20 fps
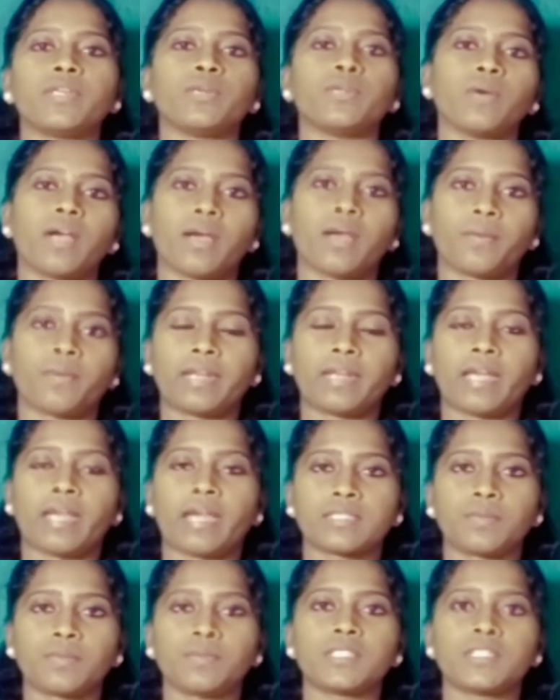Now you
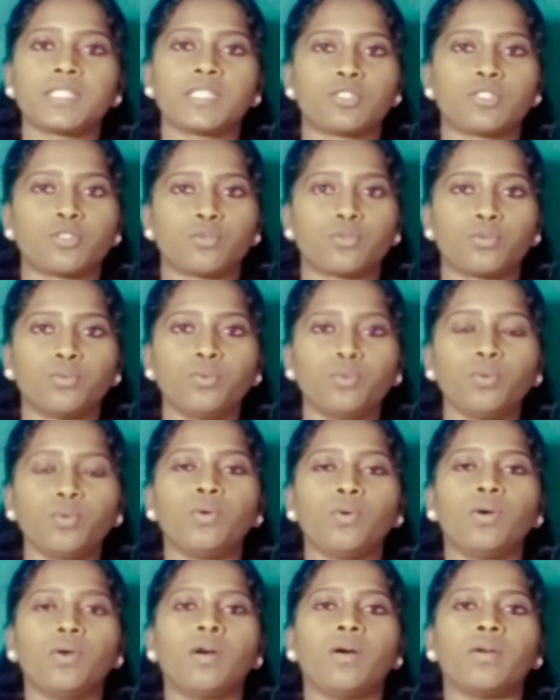have an activity
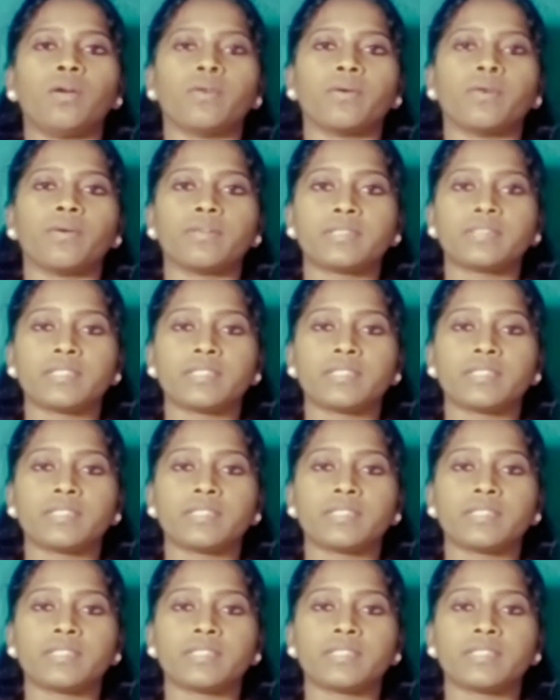to do.